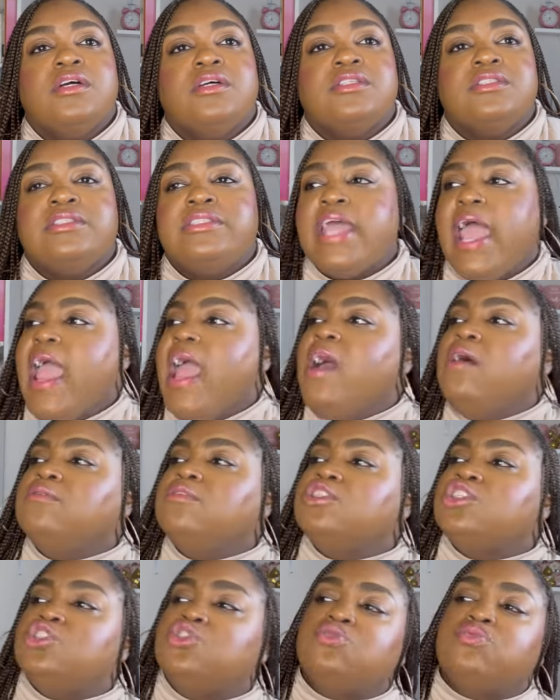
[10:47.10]
down the
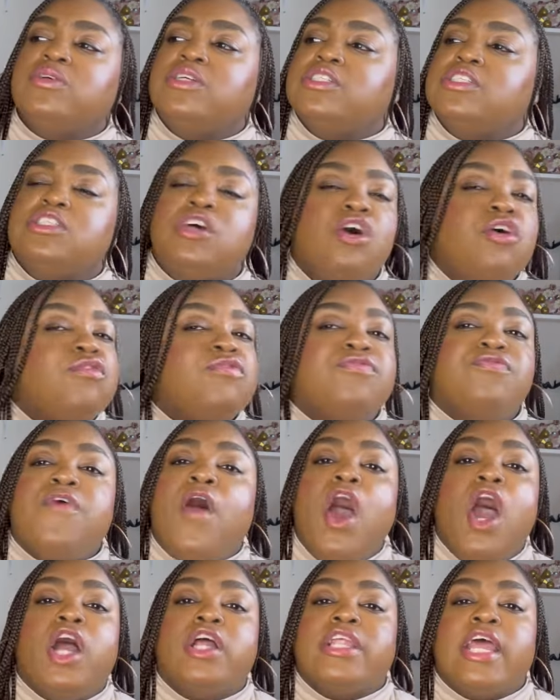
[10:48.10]
street so
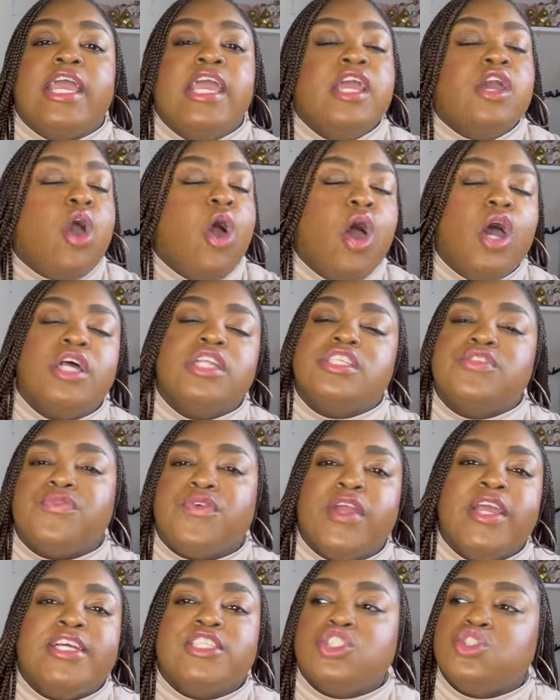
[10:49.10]
far that he called his
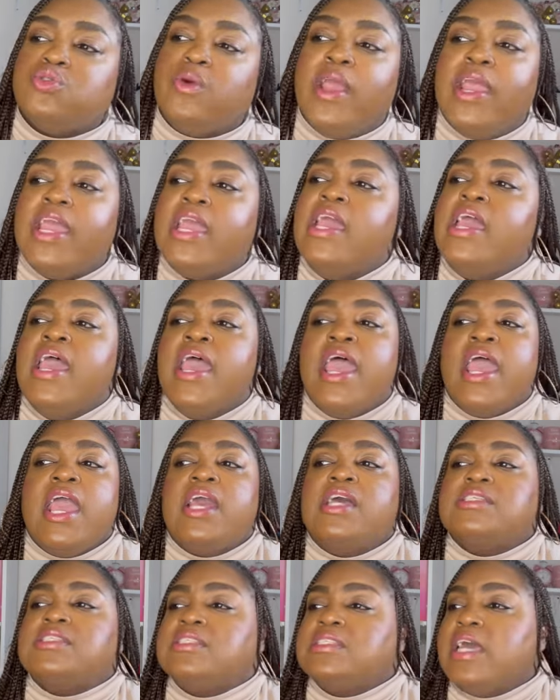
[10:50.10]
friend Trey
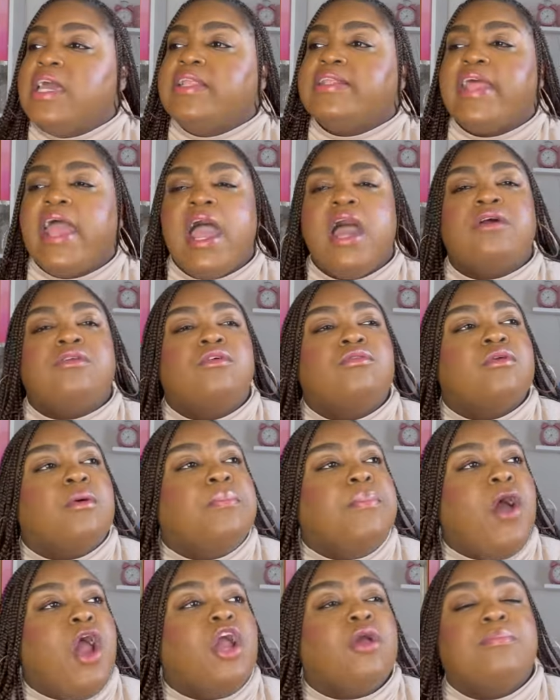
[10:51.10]
and sat down on a
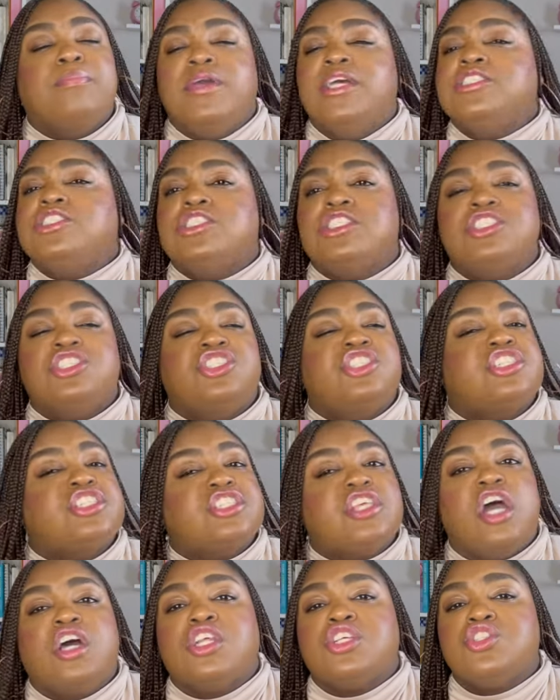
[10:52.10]
park bench and just
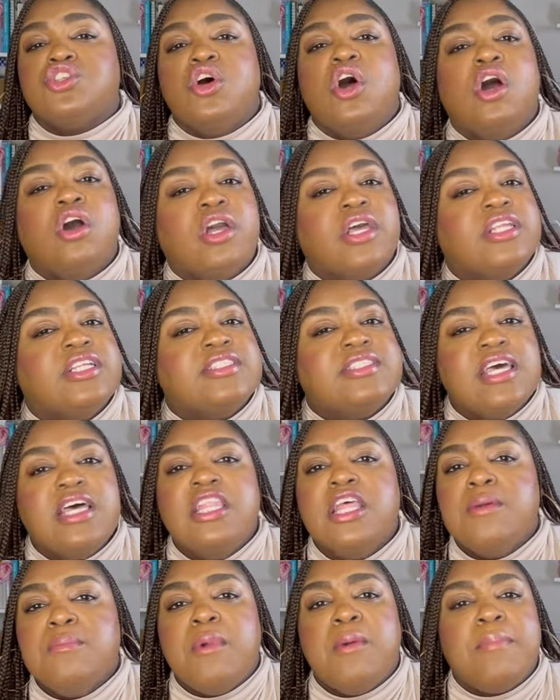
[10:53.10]
started talking and
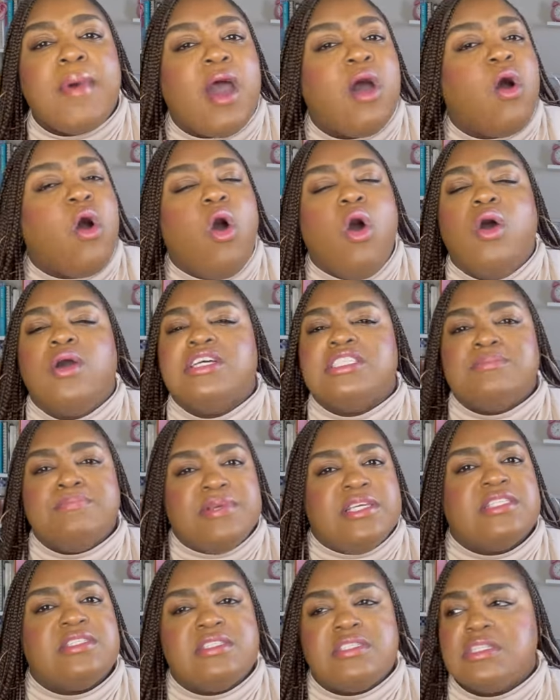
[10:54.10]
telling him about all his
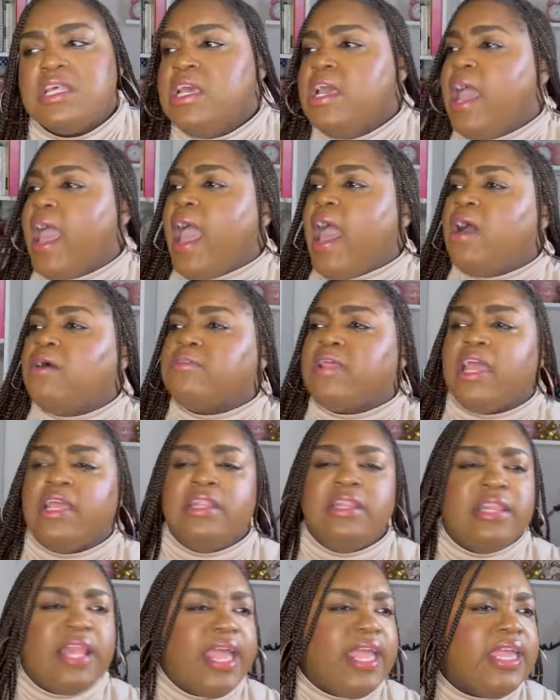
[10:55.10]
business. How they
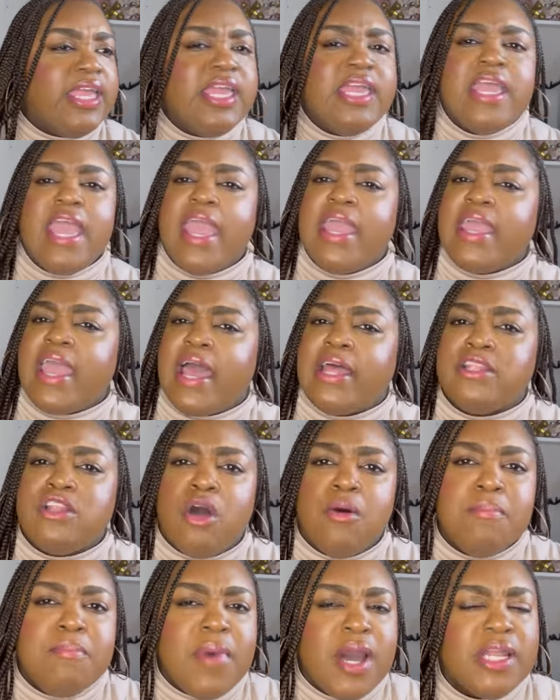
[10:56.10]
late, he ain't got
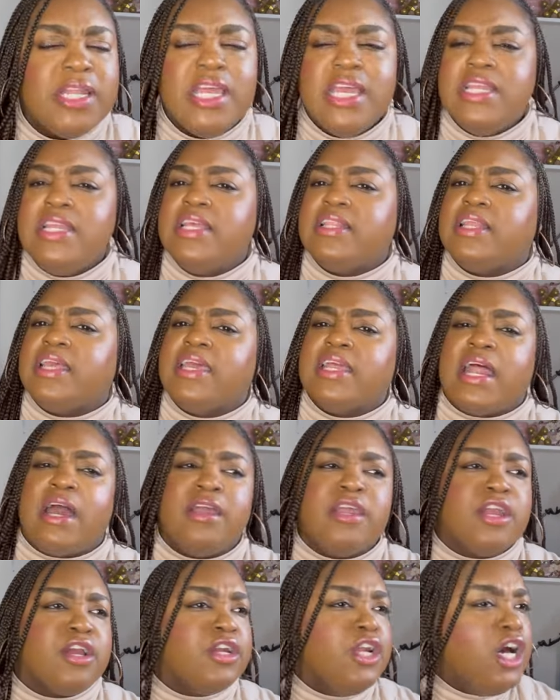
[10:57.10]
no money, he need to get out
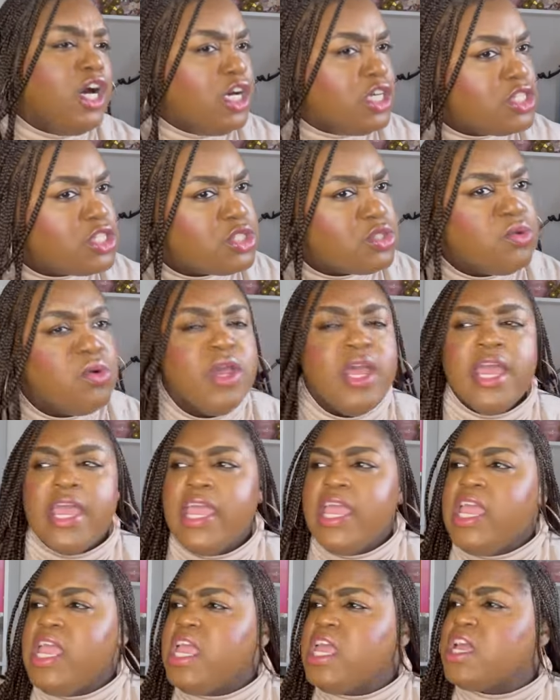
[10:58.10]
here and hustle.
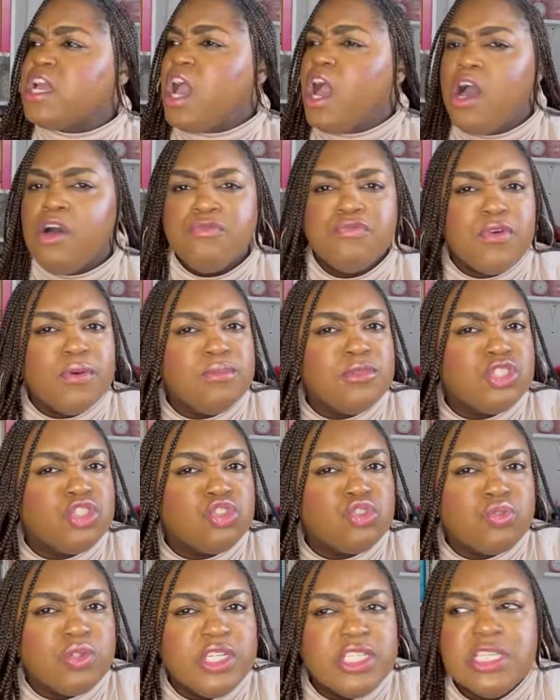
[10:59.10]
He ain't come from the
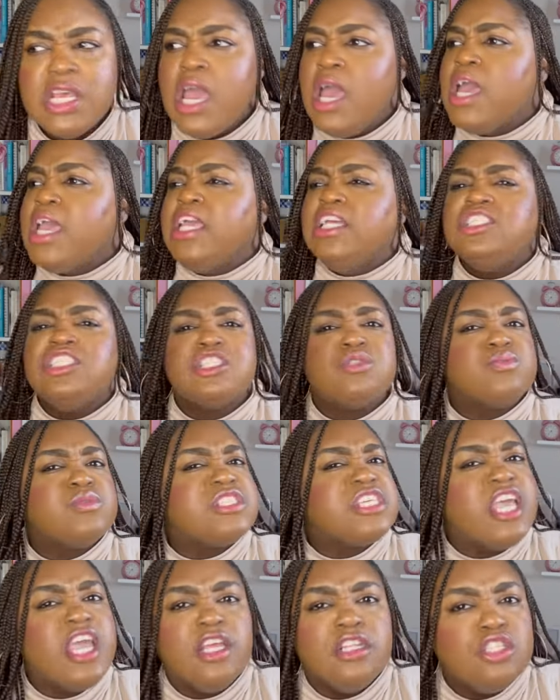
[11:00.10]
streets, he just was
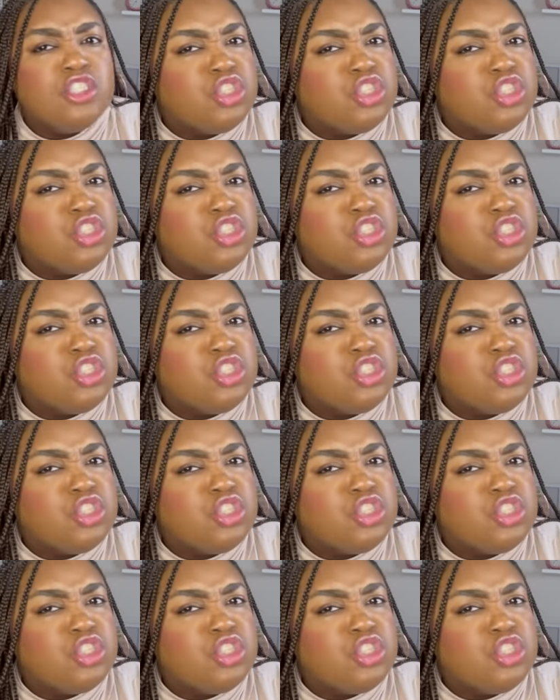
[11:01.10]
in the